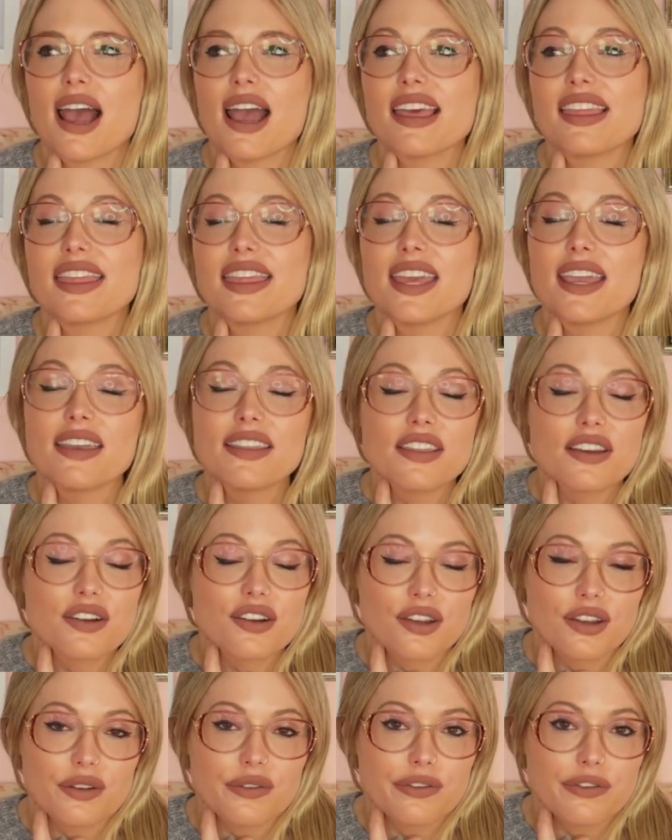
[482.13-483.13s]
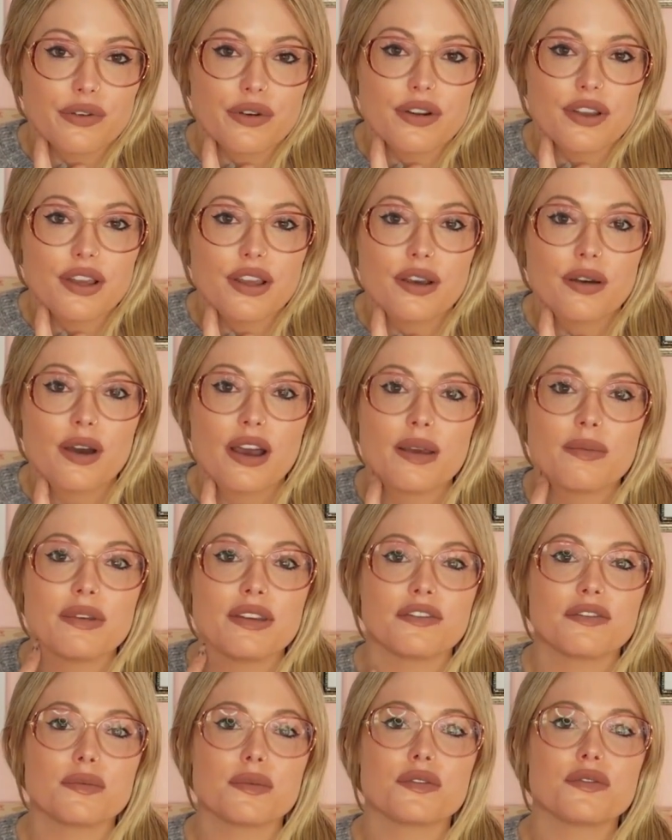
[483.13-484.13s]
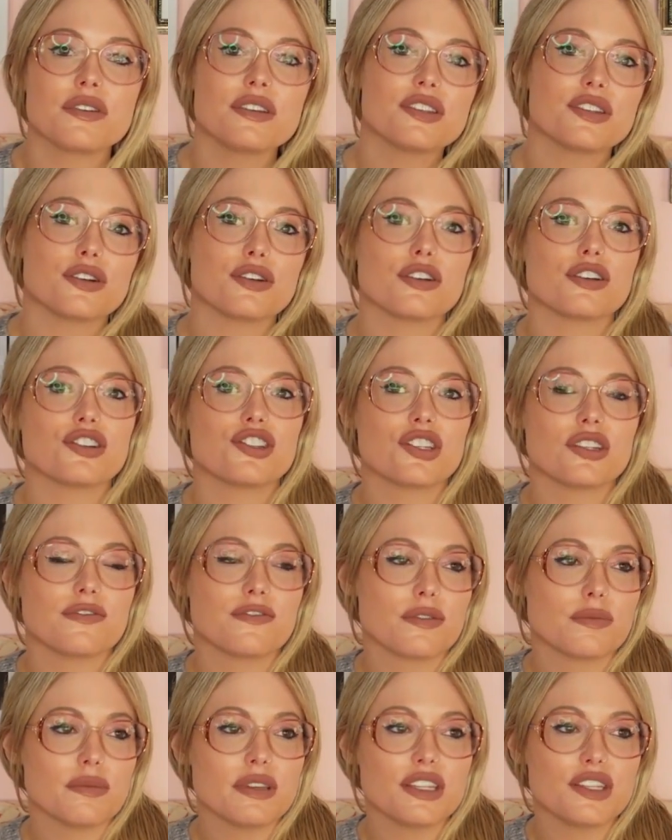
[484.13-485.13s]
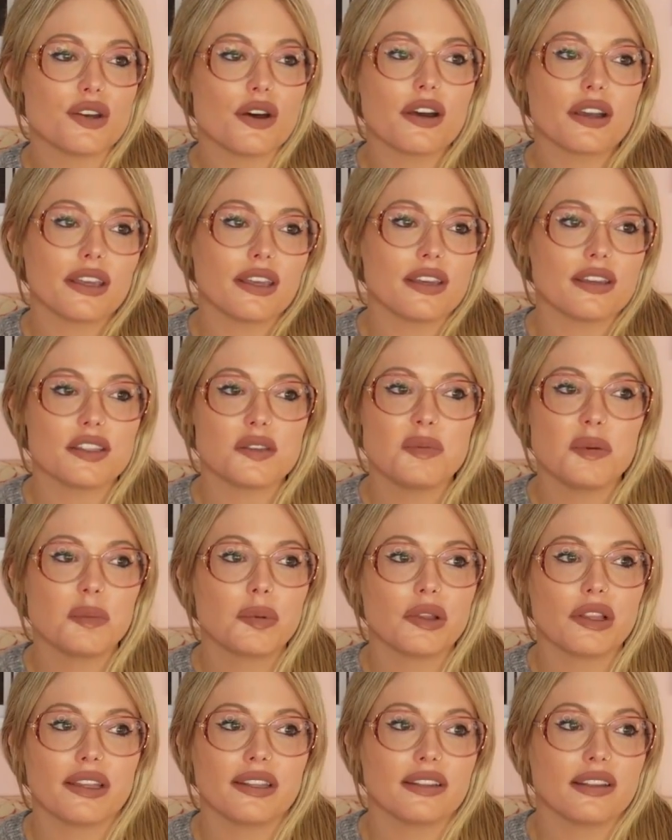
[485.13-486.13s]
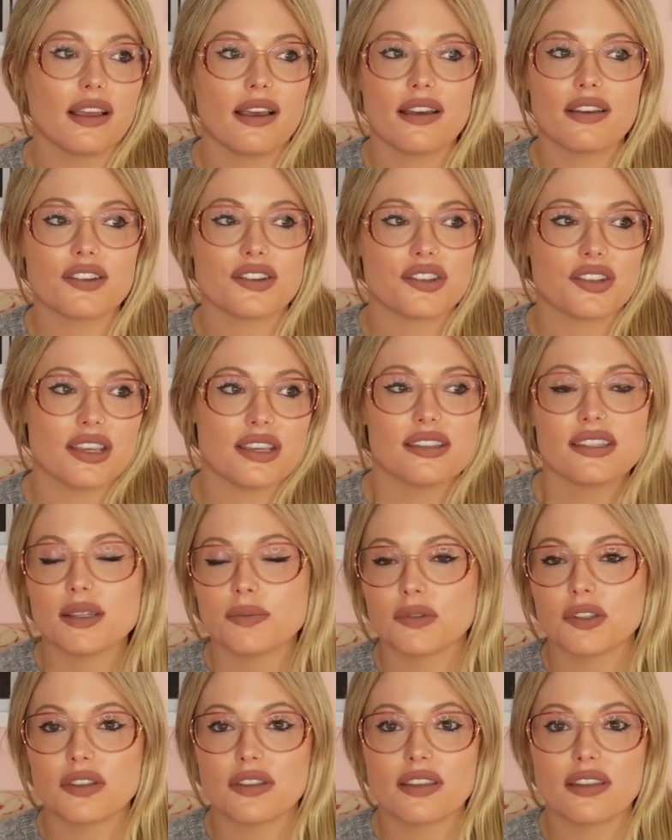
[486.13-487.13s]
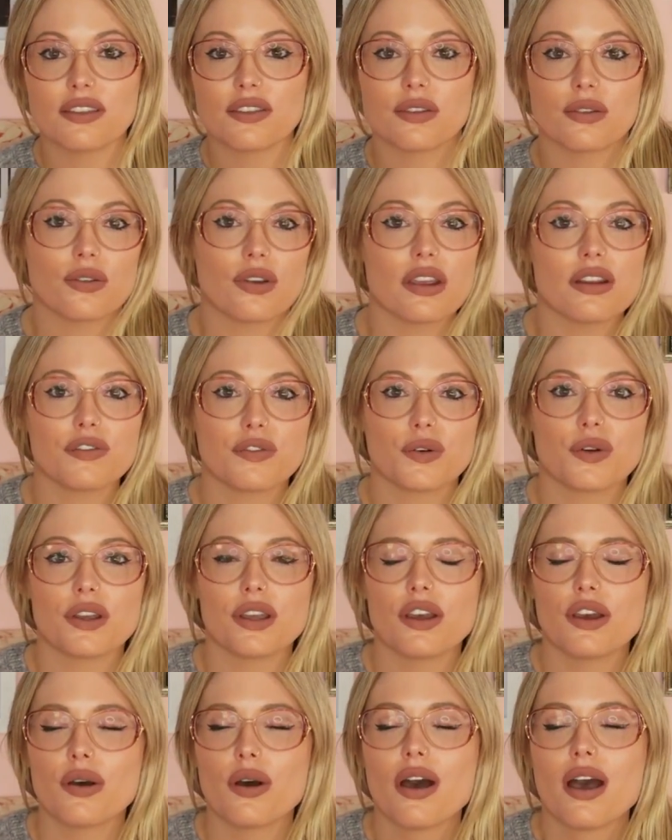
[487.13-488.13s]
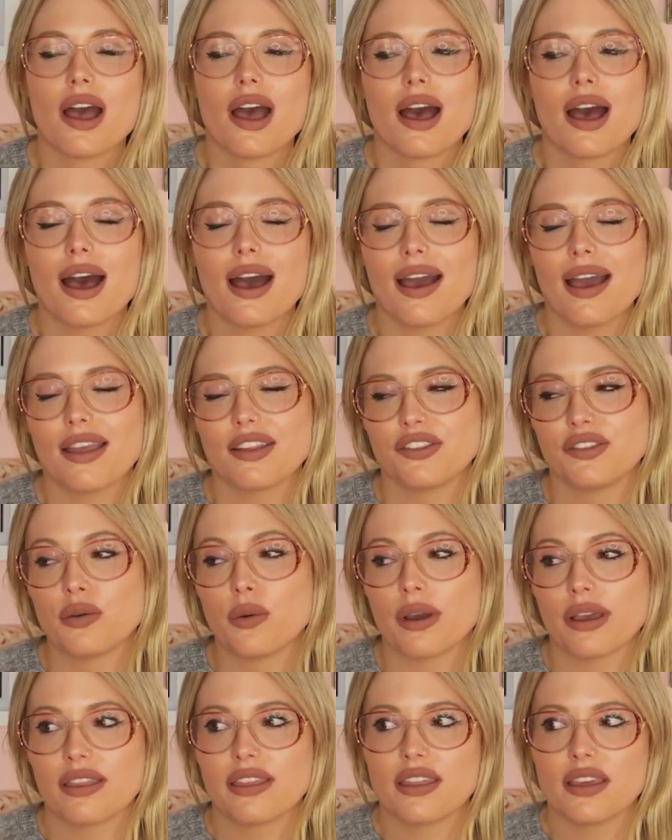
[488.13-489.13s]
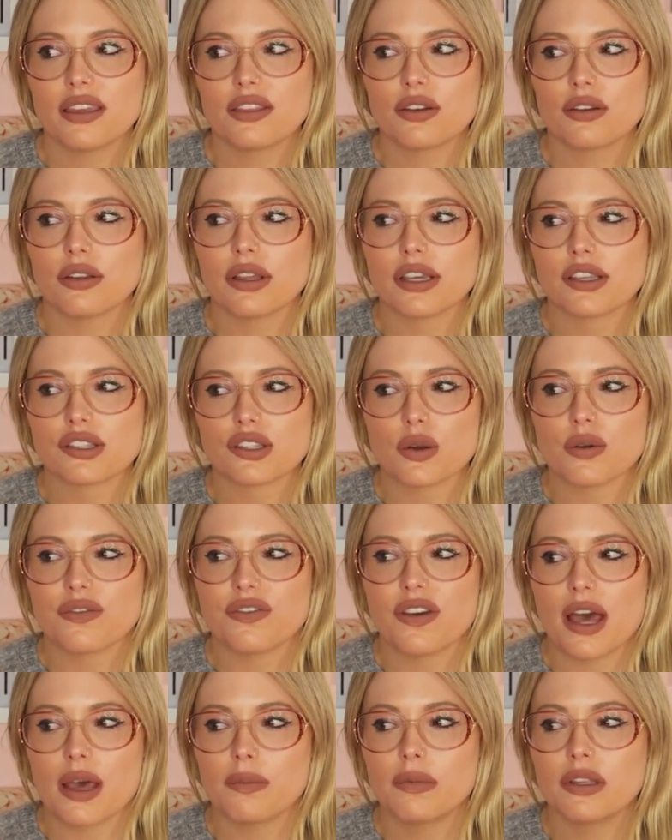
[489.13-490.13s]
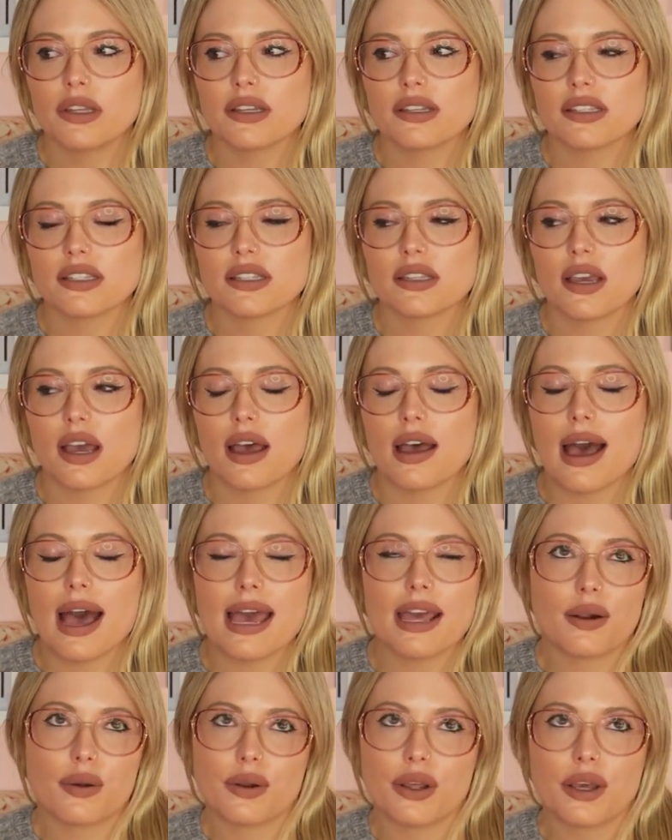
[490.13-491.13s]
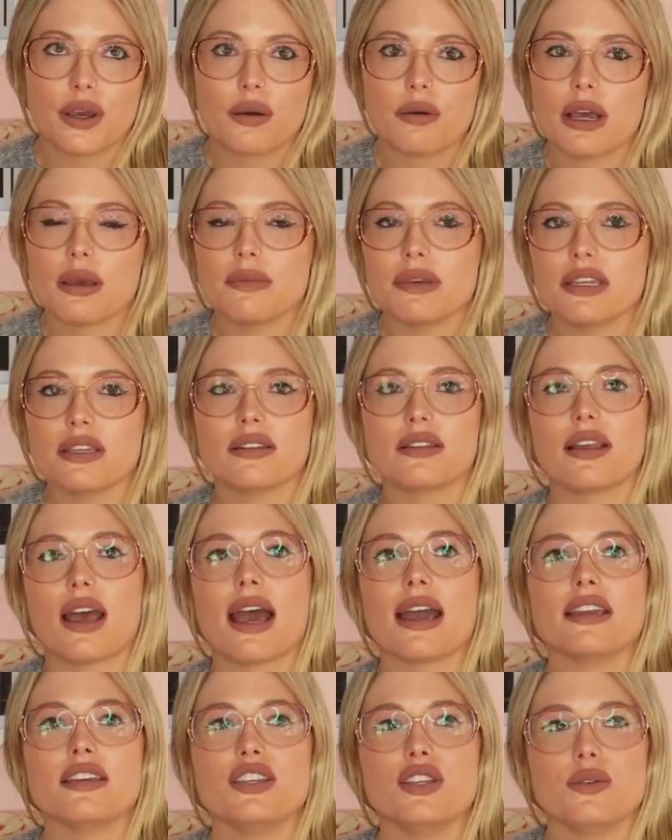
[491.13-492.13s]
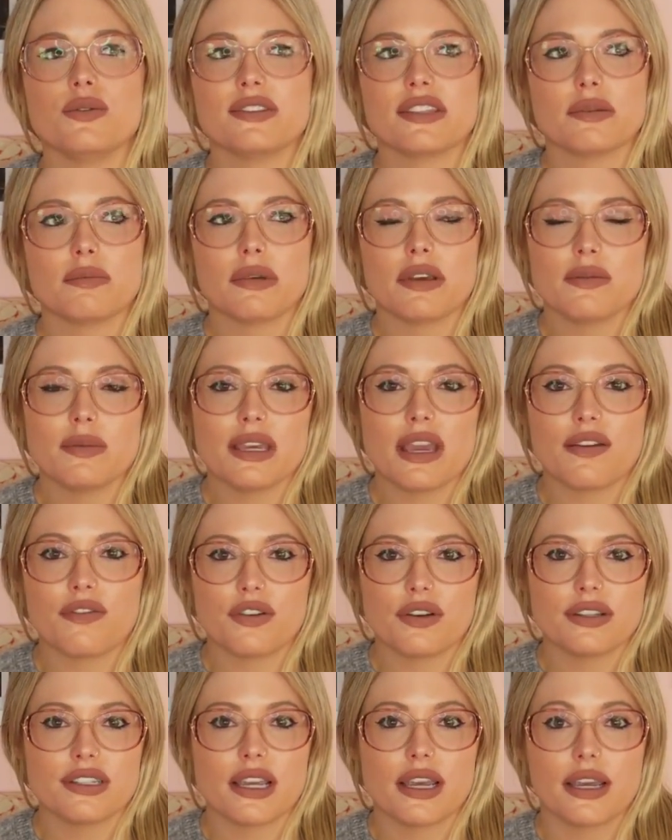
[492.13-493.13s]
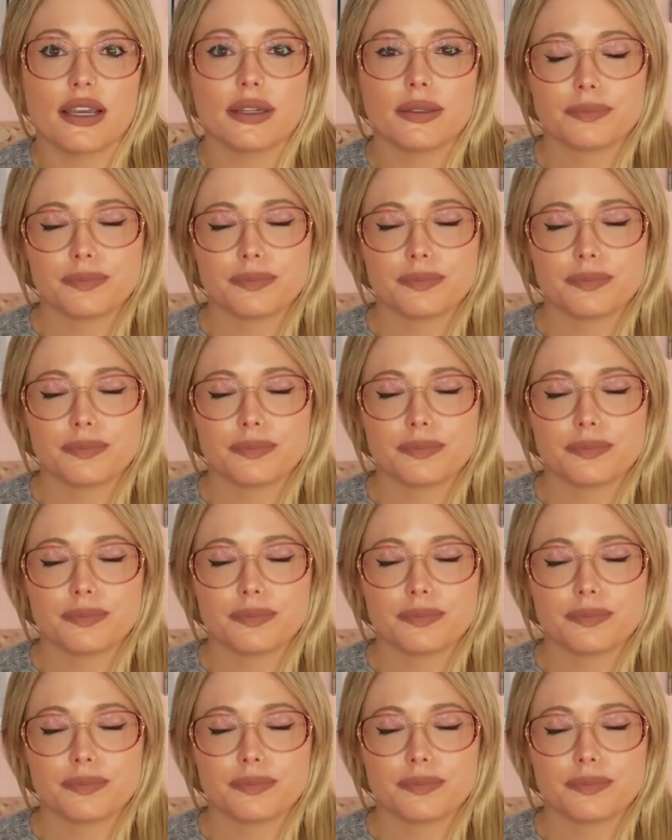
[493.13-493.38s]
I think they're good for you. I mean, from the research and from me talking to people at Lush, they seem to think that they're great for you. Do I think they're like so fabulous? I don't know. I mean, I use them maybe every day.